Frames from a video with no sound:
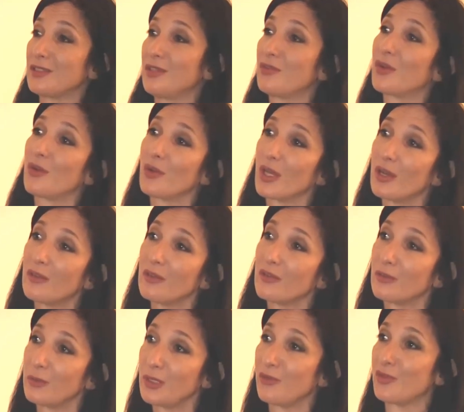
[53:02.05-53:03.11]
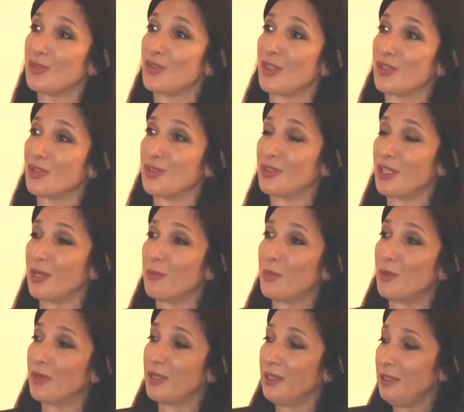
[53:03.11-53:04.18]
stuff going on there from an infrastructure
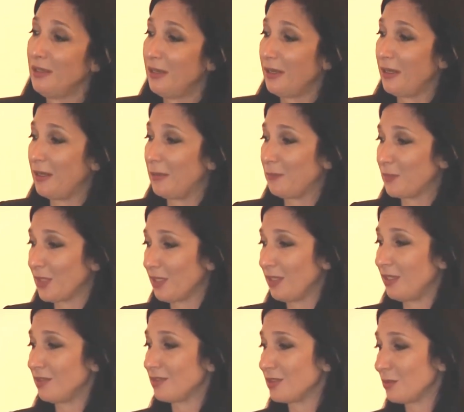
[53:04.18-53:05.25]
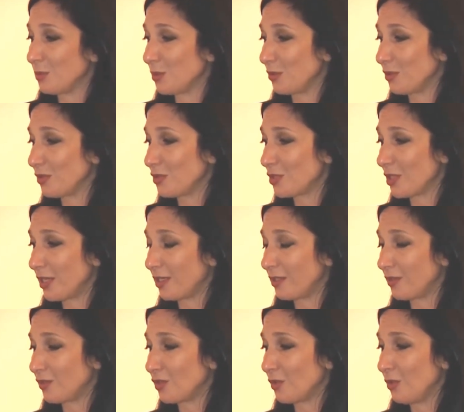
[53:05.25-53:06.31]
standpoint, and similar in
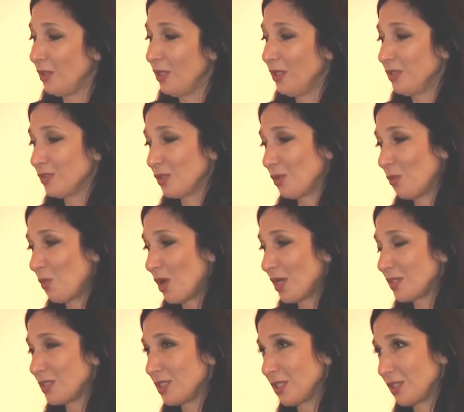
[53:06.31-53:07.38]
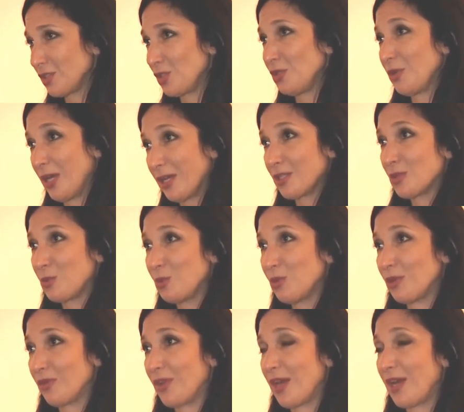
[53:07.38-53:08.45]
China. So wanting to
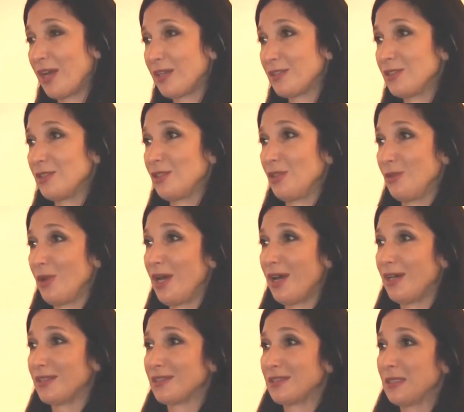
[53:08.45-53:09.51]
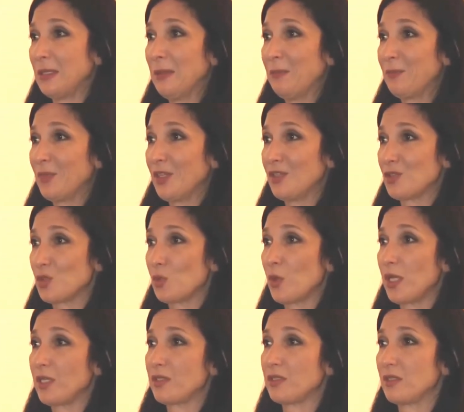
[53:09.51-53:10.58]
export that to the U.S. is a
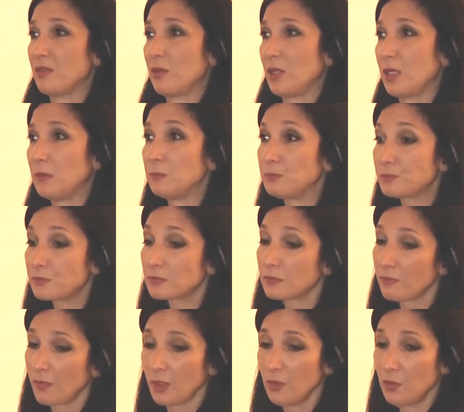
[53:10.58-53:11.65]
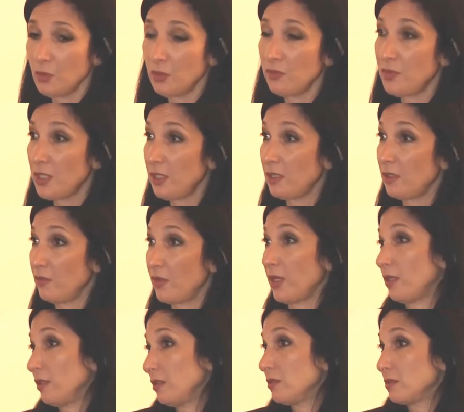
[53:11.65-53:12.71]
way to sort of take
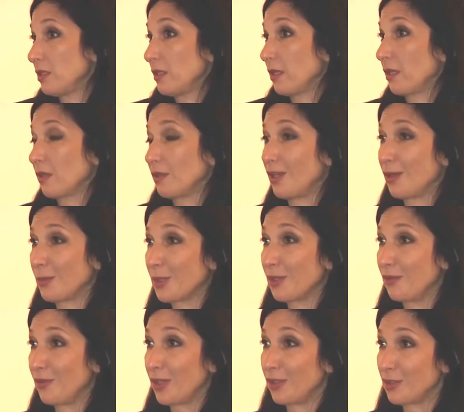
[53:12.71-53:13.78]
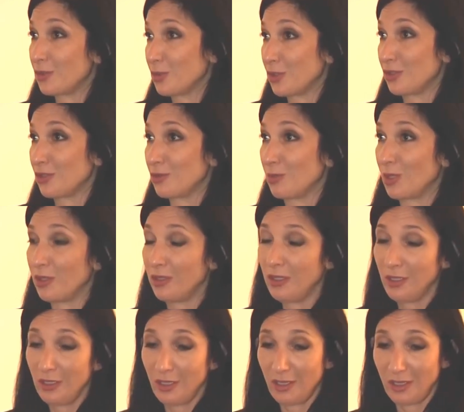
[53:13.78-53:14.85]
economic advantage, which is smart,
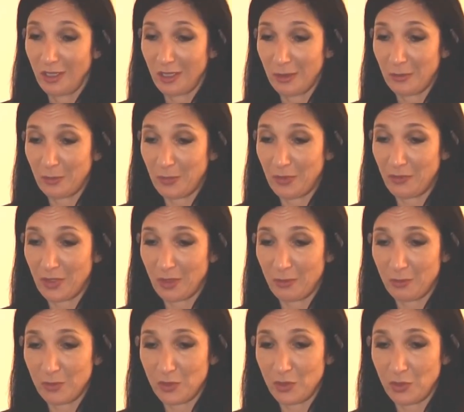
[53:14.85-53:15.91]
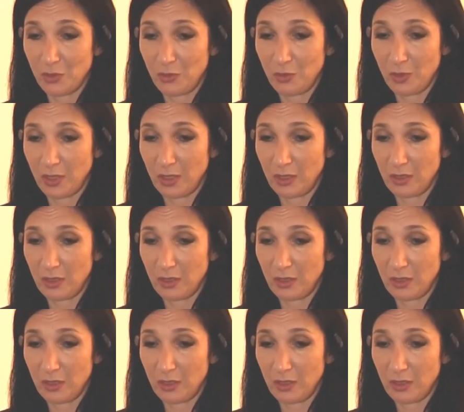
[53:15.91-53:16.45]
of them to